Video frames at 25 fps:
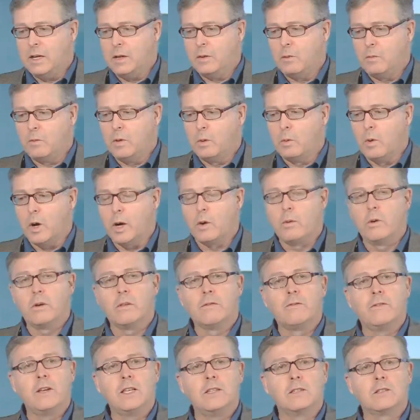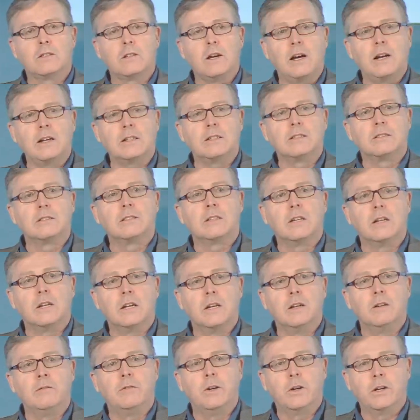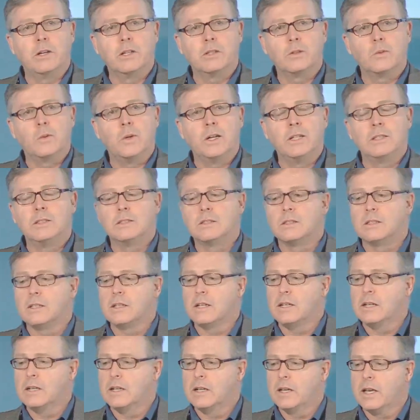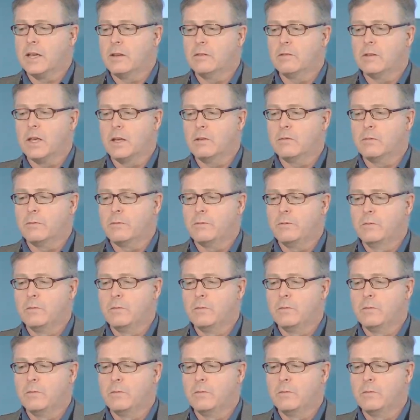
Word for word: we work with feedstocks, various ones, and, and